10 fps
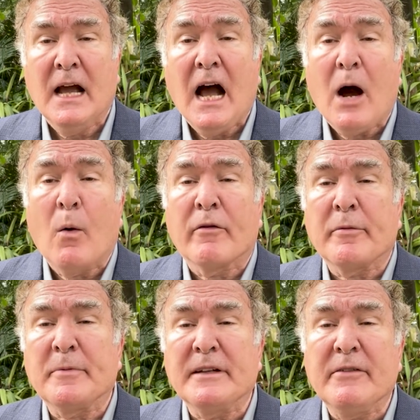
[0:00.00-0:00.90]
However, I
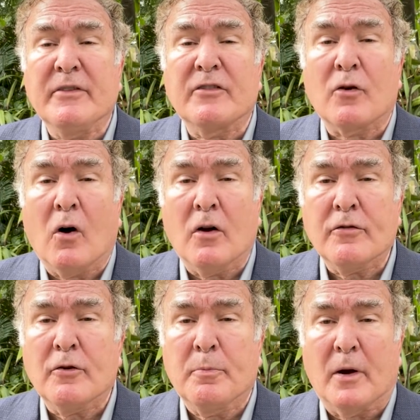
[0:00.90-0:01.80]
believe it's
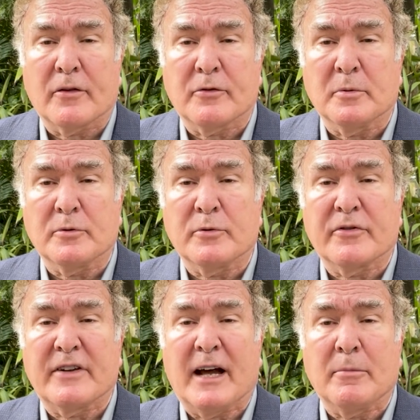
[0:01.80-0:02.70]
also possible to
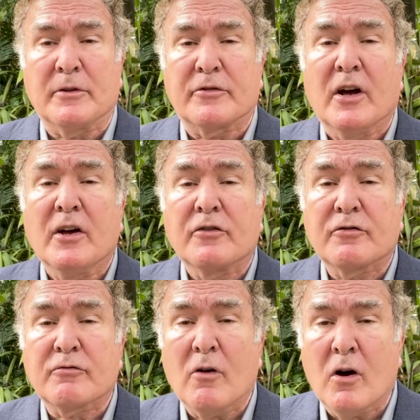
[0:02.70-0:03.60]
establish
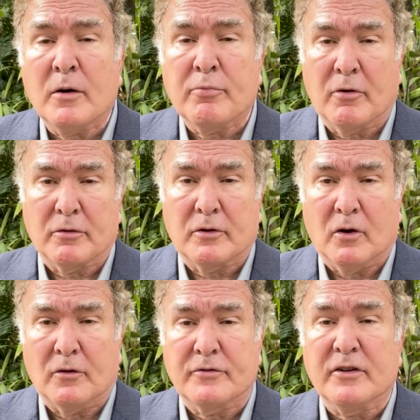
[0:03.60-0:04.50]
strong
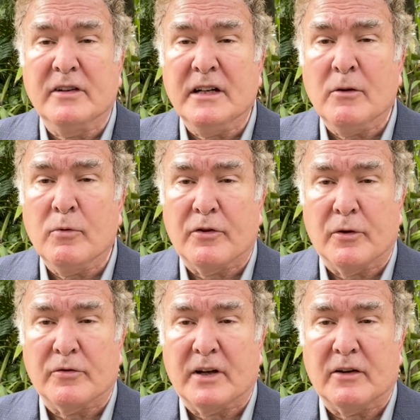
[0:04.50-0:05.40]
protocols to deal with
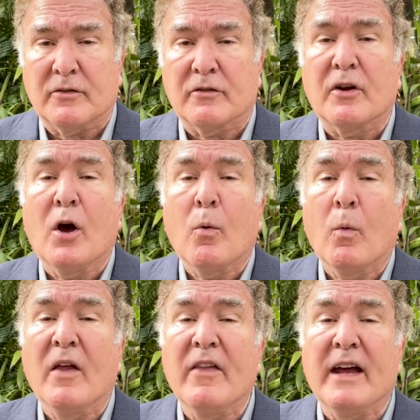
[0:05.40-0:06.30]
those cases
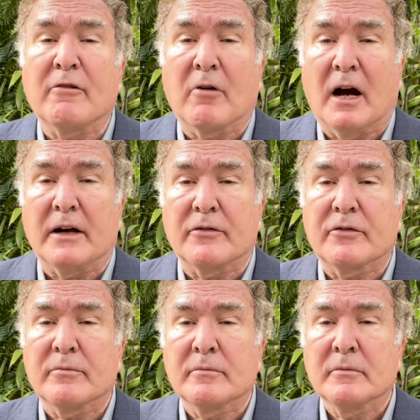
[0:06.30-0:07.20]
when they
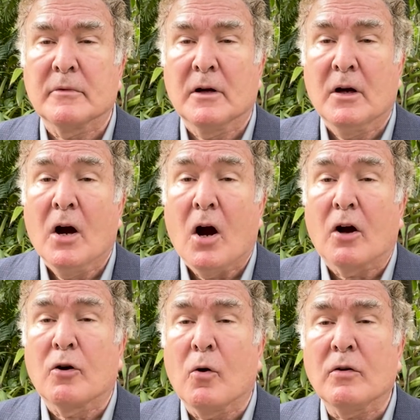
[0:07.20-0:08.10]
arise. Our
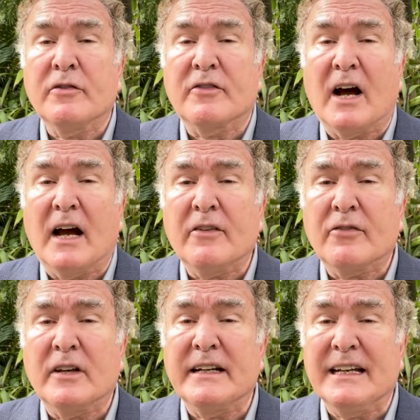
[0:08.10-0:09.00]
goal is to
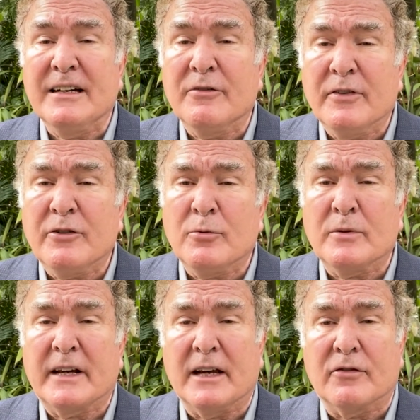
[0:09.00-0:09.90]
isolate
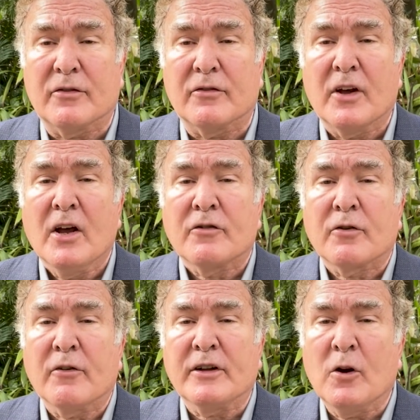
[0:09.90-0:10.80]
individual cases
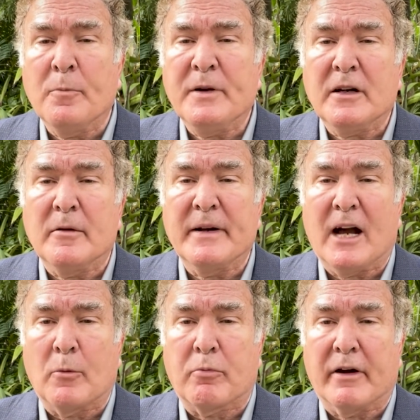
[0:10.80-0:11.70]
so they don't become an
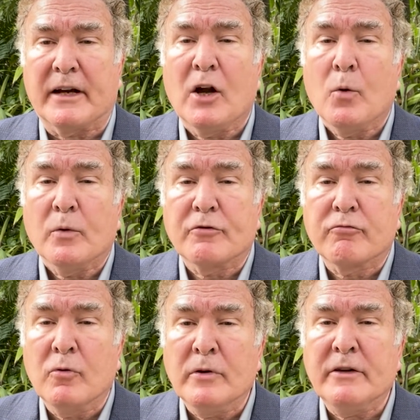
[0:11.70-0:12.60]
outbreak which
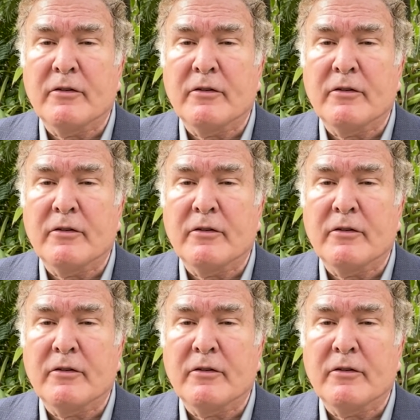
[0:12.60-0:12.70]
ruins